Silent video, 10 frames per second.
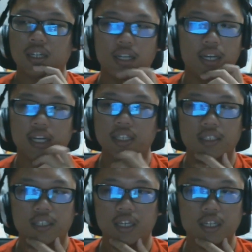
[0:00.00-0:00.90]

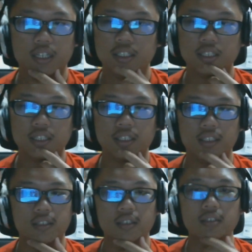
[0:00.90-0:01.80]
And
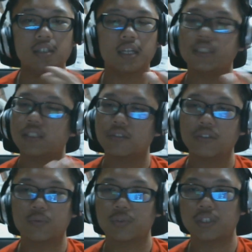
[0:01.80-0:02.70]
this that
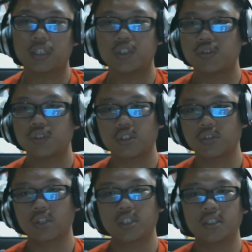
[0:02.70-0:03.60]
series was such a
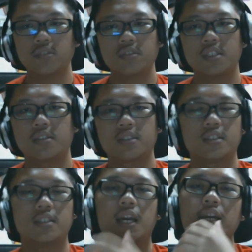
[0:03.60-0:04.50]
great series,
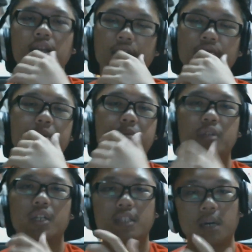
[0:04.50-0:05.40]
because I
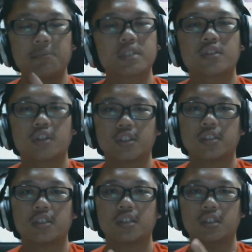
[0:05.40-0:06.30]
remember like coming across
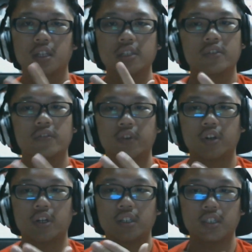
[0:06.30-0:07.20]
Legend of
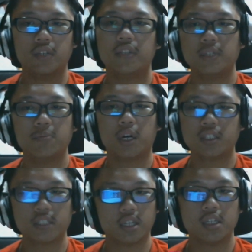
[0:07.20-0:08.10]
Korra DVD
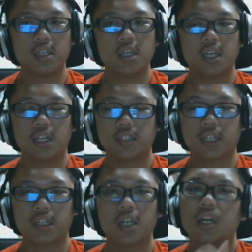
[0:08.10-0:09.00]
box set, and I was
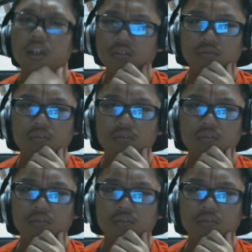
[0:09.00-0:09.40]
like, oh,